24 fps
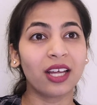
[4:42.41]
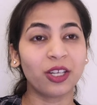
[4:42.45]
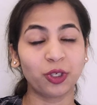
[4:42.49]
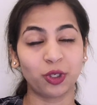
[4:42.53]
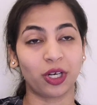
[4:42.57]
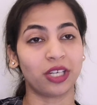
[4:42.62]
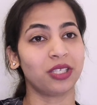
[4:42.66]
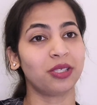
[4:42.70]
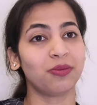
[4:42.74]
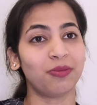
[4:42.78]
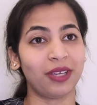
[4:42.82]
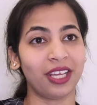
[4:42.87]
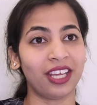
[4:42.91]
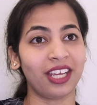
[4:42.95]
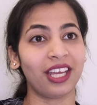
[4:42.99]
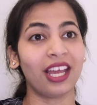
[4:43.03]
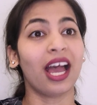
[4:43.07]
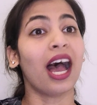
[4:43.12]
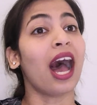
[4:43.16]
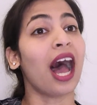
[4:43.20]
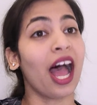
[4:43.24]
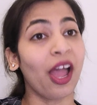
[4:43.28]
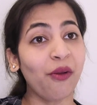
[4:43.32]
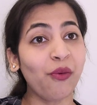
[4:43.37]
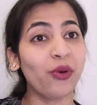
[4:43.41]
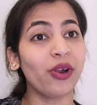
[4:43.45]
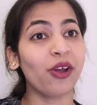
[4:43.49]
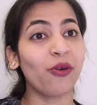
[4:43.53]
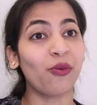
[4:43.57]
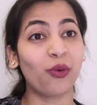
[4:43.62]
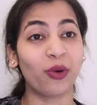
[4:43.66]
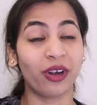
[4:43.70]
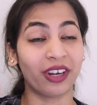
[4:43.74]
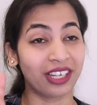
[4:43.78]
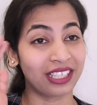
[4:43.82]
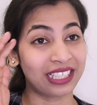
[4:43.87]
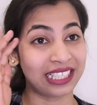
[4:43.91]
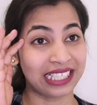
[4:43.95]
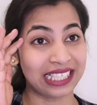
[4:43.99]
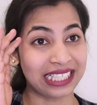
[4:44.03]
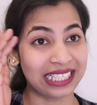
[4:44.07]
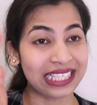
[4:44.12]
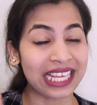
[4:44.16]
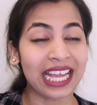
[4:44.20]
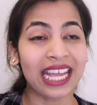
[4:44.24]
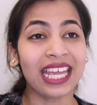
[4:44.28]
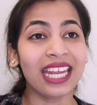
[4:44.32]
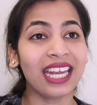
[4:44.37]
trust me, I would have
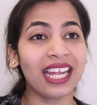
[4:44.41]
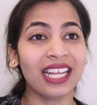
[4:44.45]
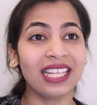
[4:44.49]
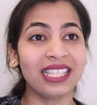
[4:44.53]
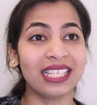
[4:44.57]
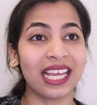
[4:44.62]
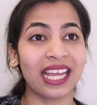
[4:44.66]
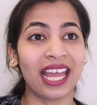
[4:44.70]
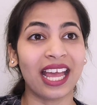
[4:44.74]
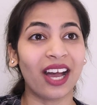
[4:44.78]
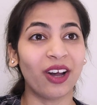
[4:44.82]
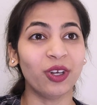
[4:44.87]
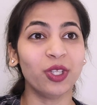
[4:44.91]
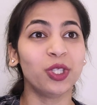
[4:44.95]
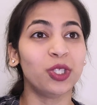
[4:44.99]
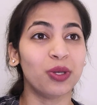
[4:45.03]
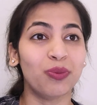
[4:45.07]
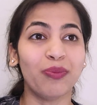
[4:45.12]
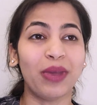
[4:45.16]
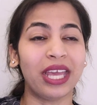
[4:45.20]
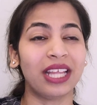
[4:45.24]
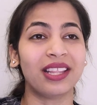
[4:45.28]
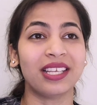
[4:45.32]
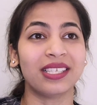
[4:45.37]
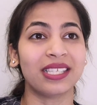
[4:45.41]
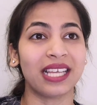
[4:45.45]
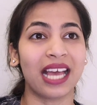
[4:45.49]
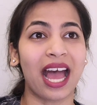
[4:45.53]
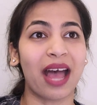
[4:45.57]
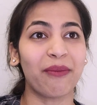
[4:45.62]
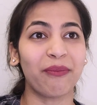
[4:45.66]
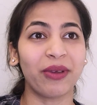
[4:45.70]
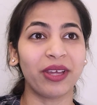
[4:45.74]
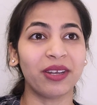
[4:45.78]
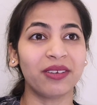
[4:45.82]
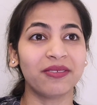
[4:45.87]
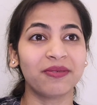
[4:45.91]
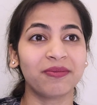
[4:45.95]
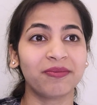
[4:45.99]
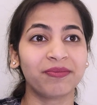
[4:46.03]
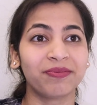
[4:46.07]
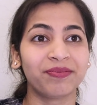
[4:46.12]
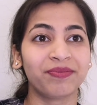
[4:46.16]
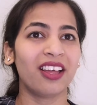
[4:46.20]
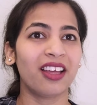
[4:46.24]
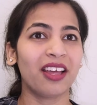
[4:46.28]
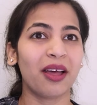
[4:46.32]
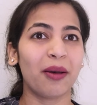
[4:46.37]
worked day in and day out to make this happen.
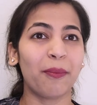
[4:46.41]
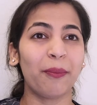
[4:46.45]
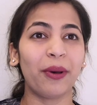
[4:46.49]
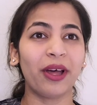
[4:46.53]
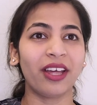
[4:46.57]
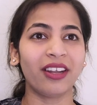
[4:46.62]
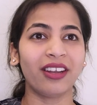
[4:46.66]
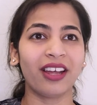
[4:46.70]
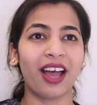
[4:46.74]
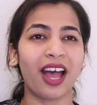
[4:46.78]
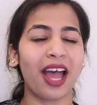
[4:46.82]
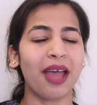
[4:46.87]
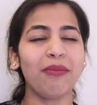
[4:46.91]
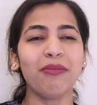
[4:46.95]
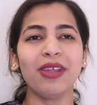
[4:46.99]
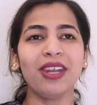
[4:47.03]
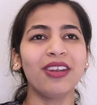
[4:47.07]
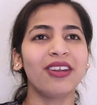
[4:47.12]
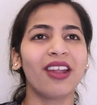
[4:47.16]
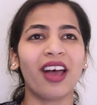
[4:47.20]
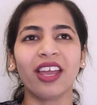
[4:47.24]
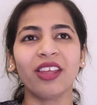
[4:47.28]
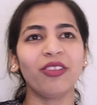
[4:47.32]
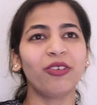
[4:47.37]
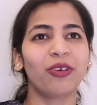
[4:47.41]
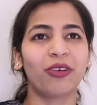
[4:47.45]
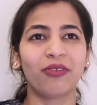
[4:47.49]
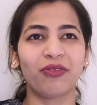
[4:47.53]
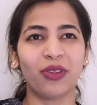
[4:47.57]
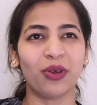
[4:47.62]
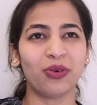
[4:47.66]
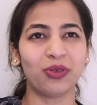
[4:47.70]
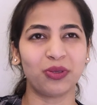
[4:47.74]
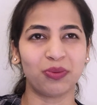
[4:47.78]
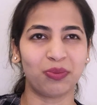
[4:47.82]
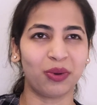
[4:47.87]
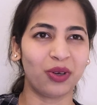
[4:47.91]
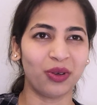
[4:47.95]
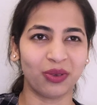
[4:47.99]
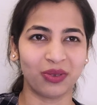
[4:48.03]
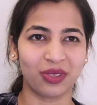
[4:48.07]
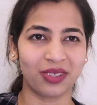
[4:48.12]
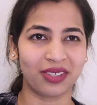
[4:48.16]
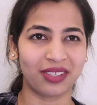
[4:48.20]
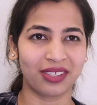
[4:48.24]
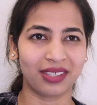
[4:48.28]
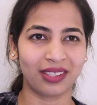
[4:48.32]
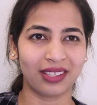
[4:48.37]
But I'm in neither of those
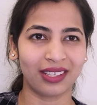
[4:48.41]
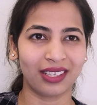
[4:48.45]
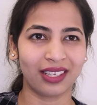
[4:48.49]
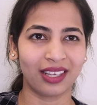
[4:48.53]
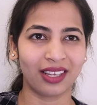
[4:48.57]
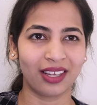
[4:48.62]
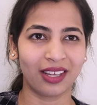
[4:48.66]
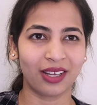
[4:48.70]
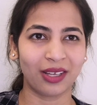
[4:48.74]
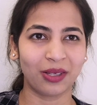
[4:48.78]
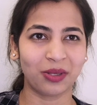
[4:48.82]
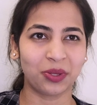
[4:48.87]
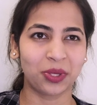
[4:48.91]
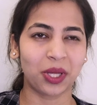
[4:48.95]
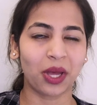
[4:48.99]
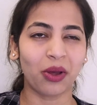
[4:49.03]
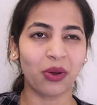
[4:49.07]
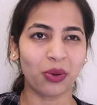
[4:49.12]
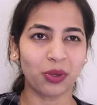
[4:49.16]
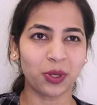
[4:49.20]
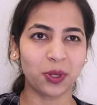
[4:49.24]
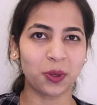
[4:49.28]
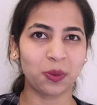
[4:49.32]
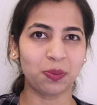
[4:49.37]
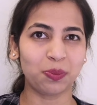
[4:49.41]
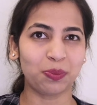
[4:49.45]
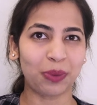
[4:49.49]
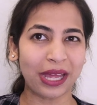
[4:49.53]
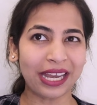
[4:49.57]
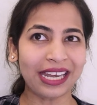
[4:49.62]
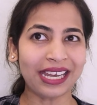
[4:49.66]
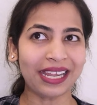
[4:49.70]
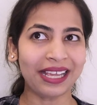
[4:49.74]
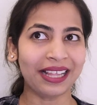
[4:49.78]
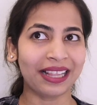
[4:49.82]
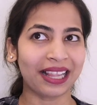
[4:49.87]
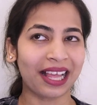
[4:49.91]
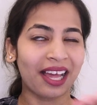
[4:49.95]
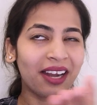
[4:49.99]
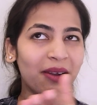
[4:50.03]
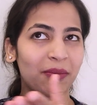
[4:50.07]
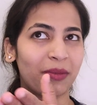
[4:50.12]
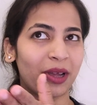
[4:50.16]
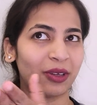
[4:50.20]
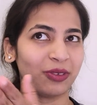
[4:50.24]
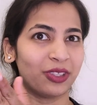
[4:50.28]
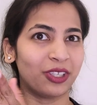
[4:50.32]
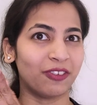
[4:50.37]
boats. So spending that
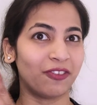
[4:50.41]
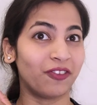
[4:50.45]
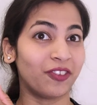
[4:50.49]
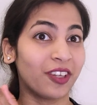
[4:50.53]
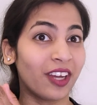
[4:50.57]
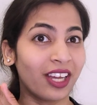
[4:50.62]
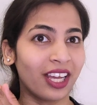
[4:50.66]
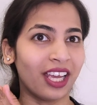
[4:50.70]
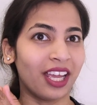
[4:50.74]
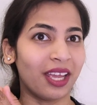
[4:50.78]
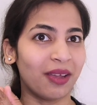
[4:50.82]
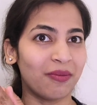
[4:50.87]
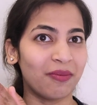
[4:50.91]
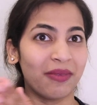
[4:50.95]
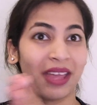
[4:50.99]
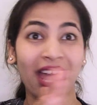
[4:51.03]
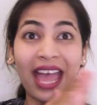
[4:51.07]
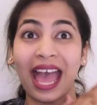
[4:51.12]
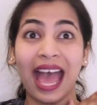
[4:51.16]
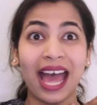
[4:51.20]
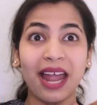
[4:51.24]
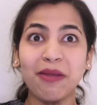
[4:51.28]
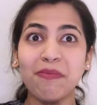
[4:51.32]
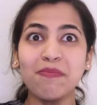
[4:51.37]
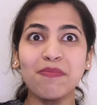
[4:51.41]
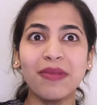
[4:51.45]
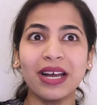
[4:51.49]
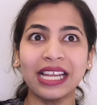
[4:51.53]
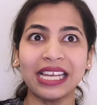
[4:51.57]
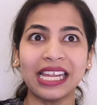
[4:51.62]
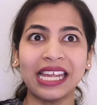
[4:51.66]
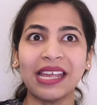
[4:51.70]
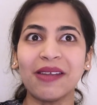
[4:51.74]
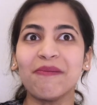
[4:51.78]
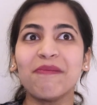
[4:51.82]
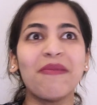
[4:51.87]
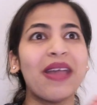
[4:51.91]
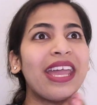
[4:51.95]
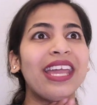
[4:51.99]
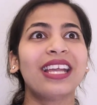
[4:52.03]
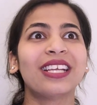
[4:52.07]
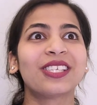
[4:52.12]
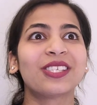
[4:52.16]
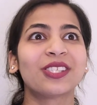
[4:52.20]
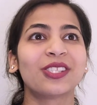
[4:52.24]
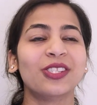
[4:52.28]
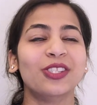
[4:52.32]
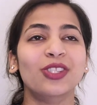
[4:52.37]
amount of time and money
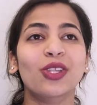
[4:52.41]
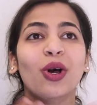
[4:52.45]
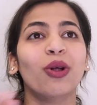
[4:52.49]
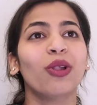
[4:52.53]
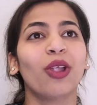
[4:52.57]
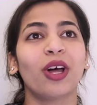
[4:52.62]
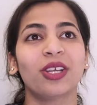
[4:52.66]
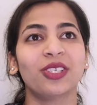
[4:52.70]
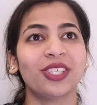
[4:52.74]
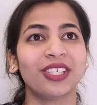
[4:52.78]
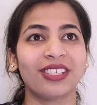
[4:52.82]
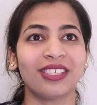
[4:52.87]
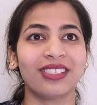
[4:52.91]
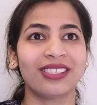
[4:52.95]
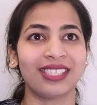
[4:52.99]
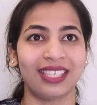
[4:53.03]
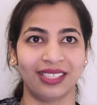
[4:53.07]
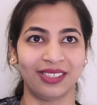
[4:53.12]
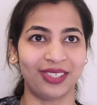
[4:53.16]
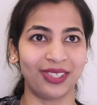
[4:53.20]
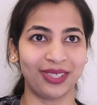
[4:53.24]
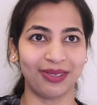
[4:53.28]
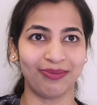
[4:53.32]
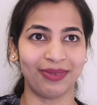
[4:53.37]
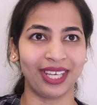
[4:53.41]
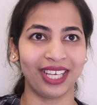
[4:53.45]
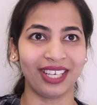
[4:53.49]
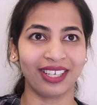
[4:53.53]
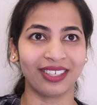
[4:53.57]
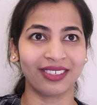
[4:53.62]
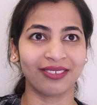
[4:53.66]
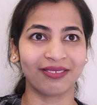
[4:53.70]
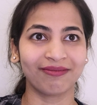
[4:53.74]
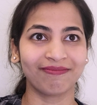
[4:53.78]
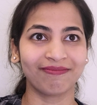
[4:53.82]
makes no logical sense to me.